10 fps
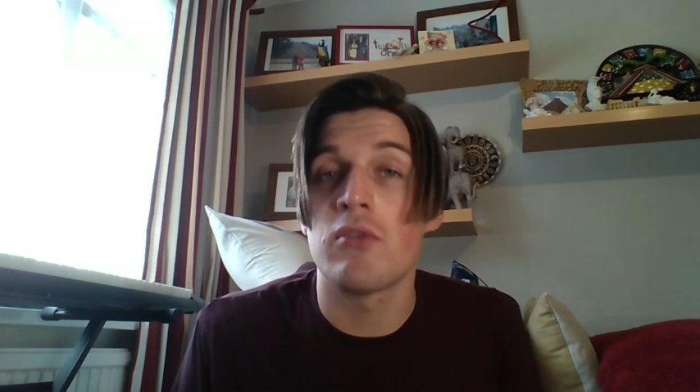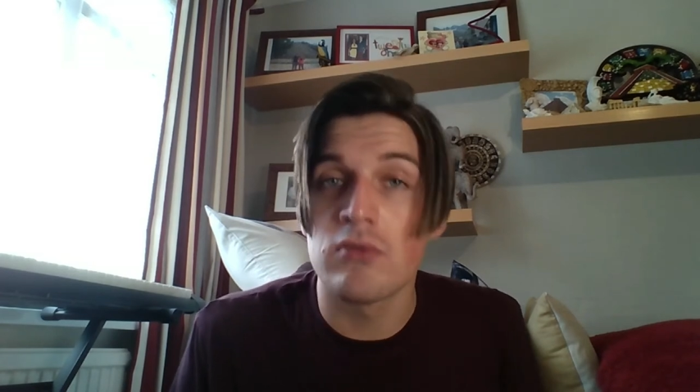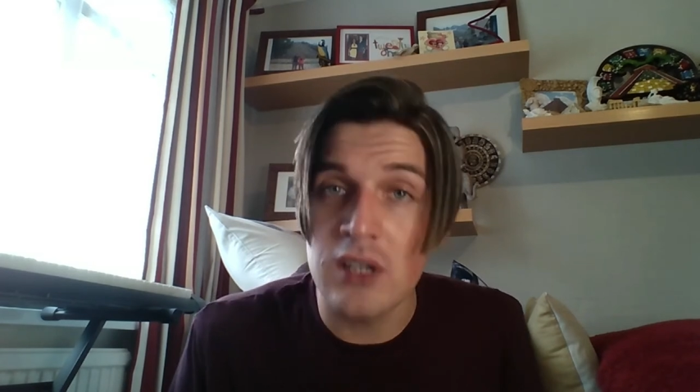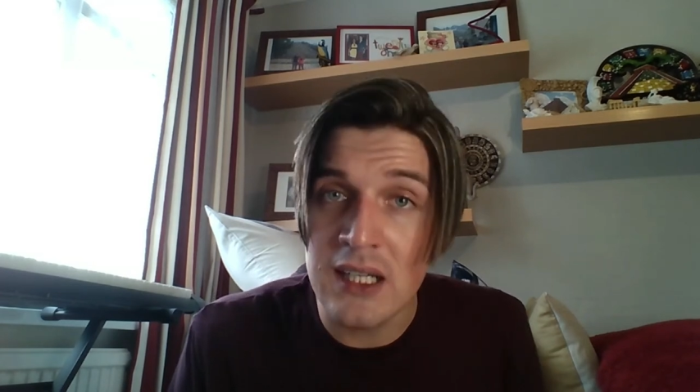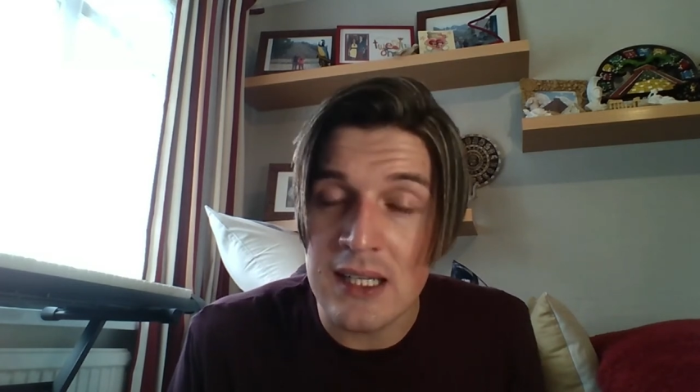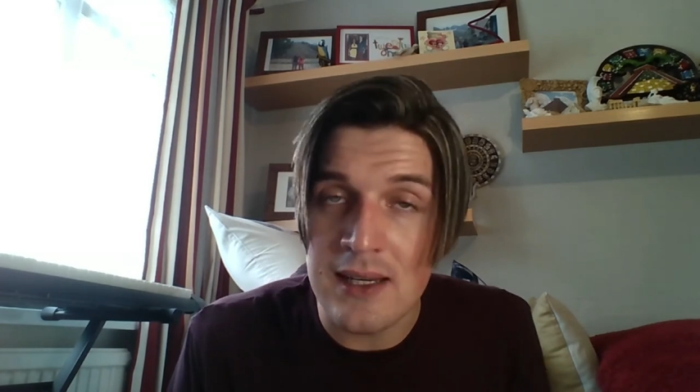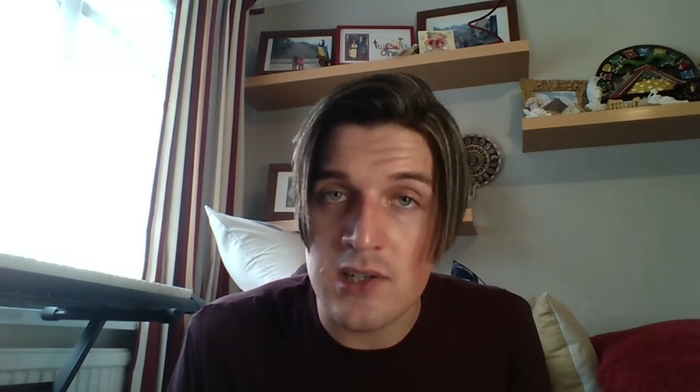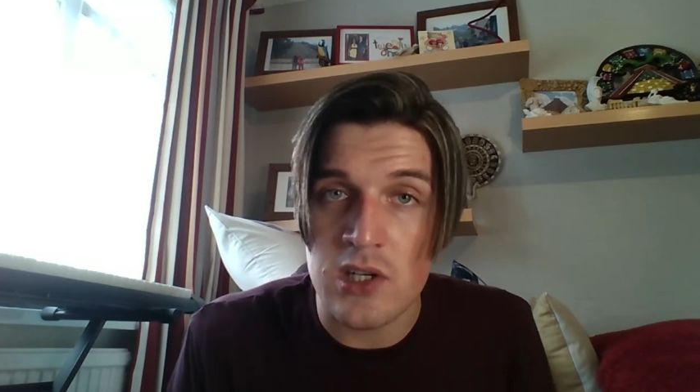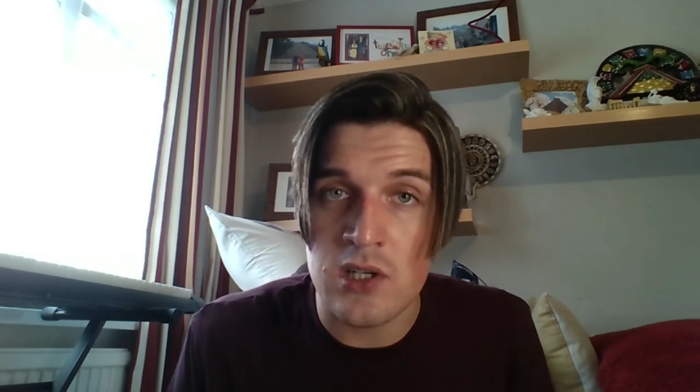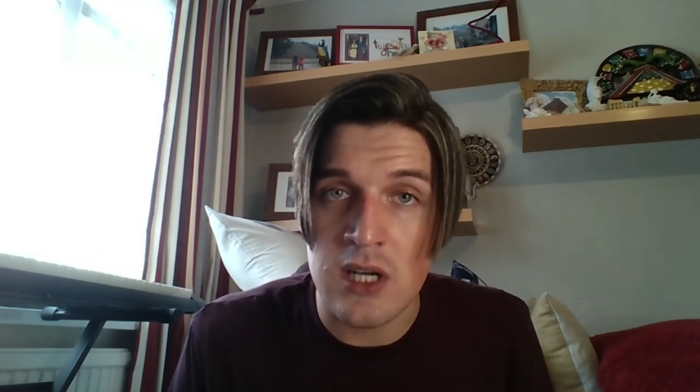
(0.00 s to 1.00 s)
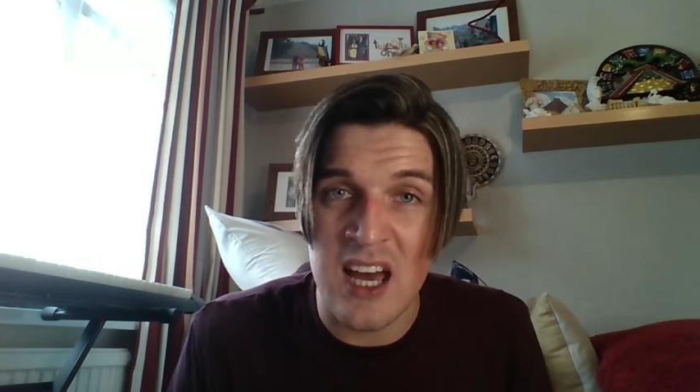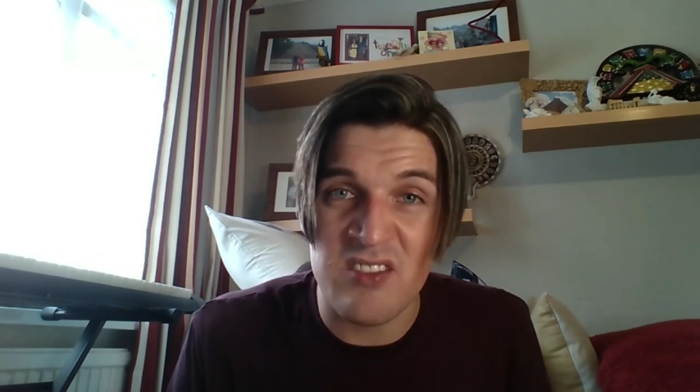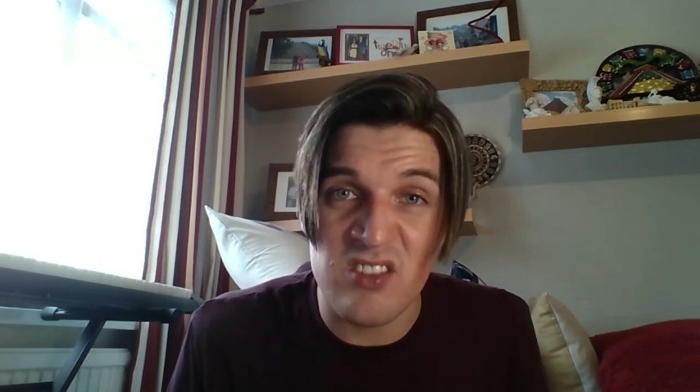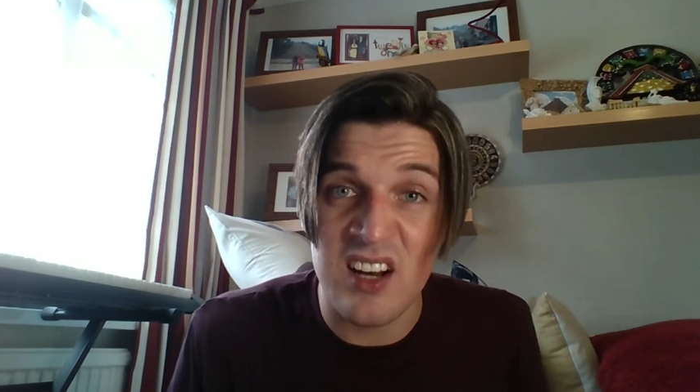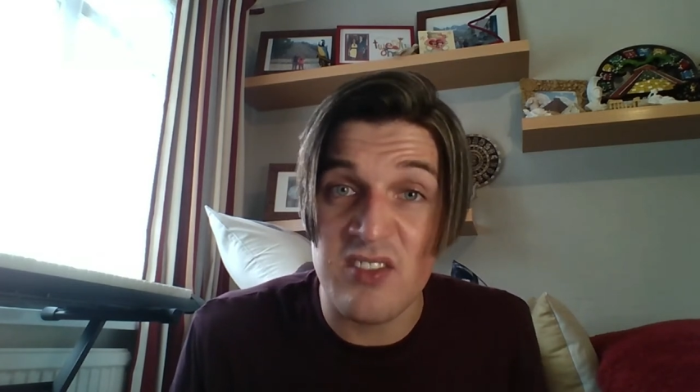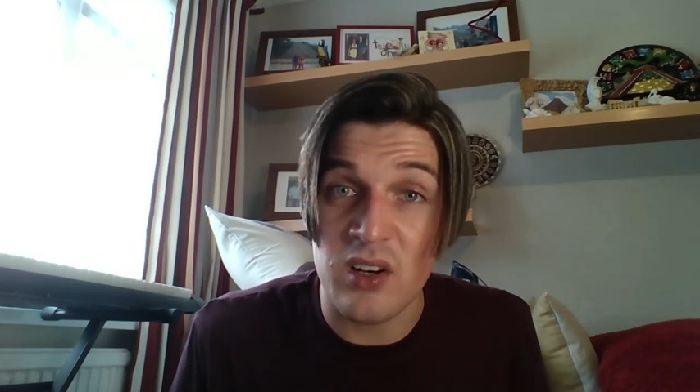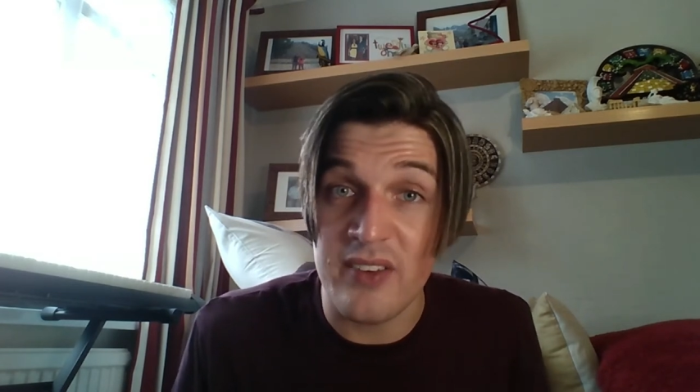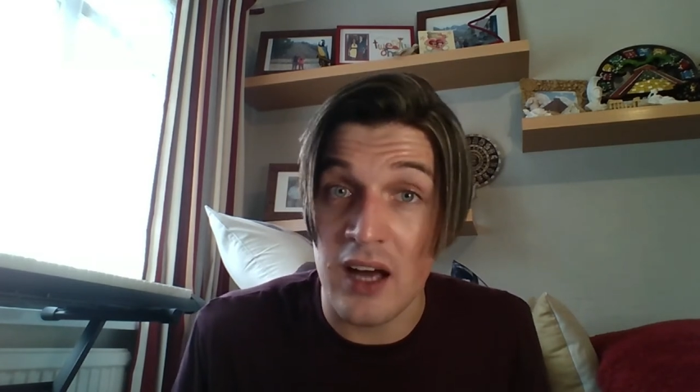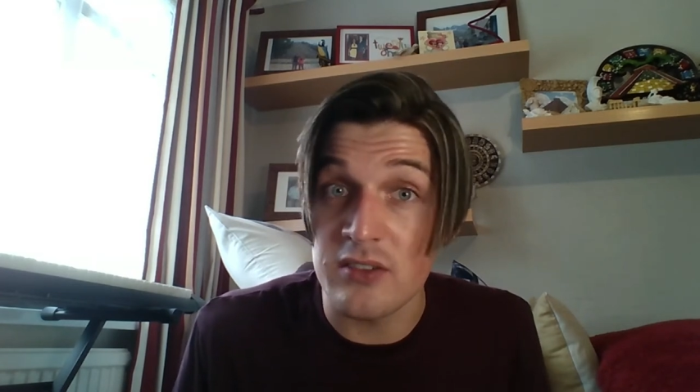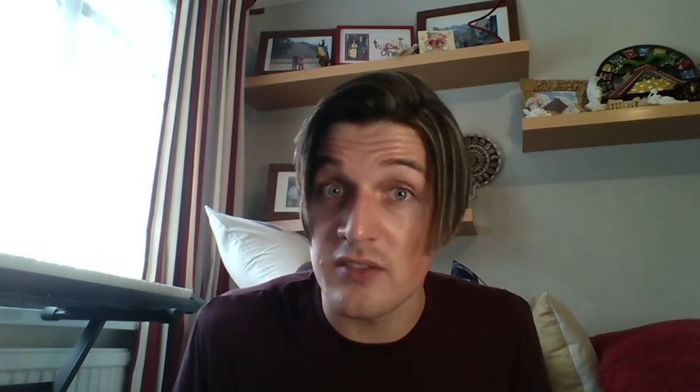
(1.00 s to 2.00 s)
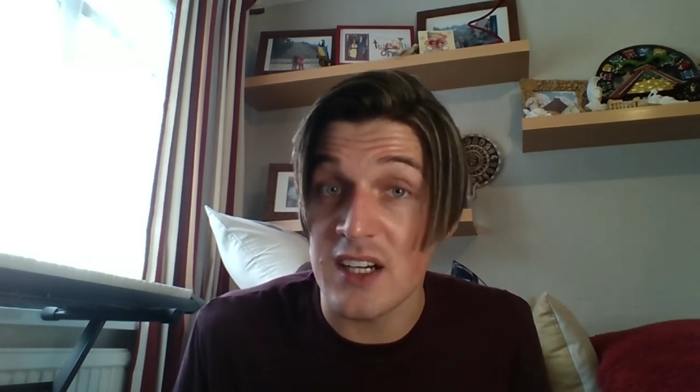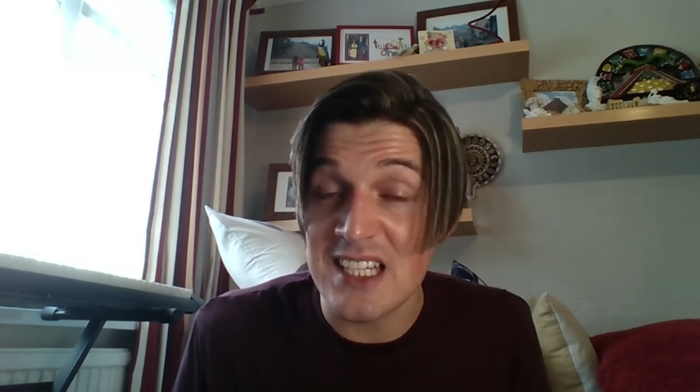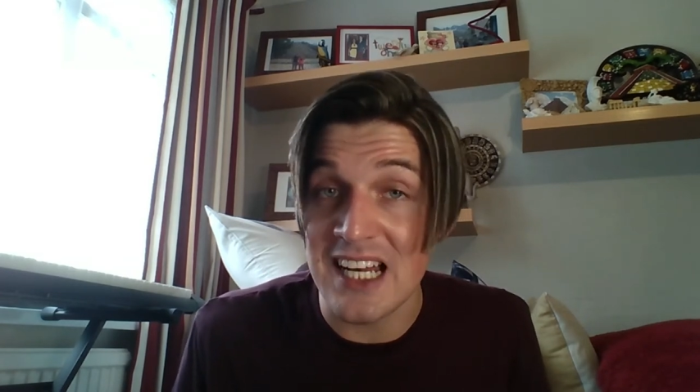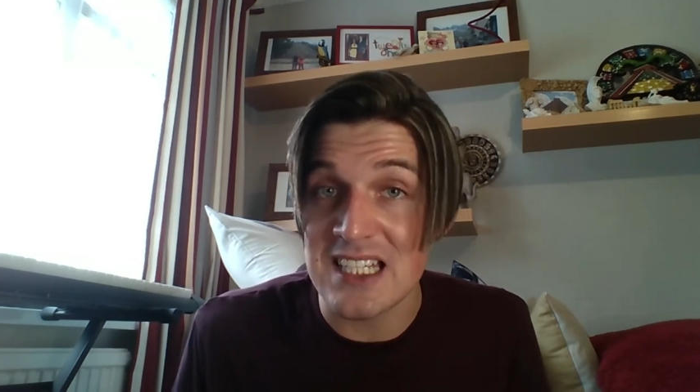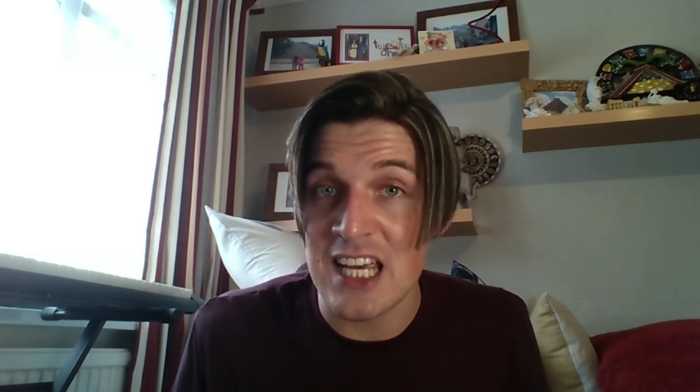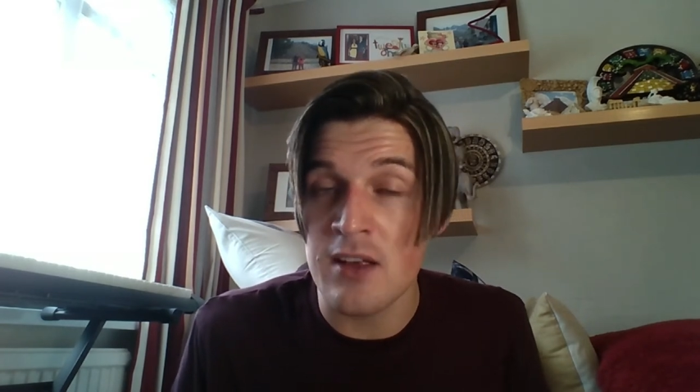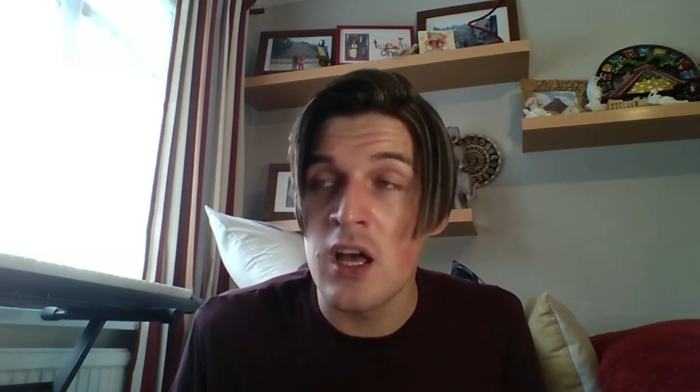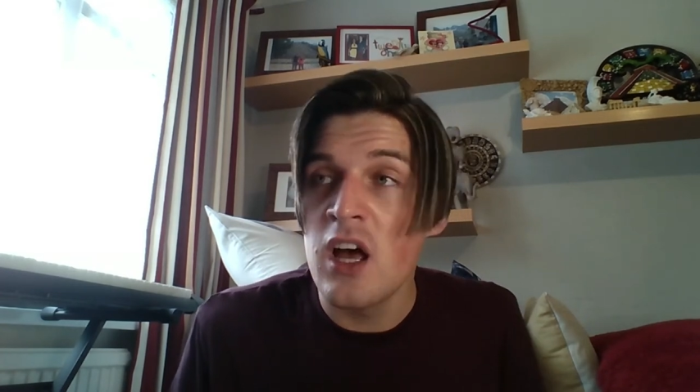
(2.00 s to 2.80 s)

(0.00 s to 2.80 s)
really conditioned, and really full of health and vitality.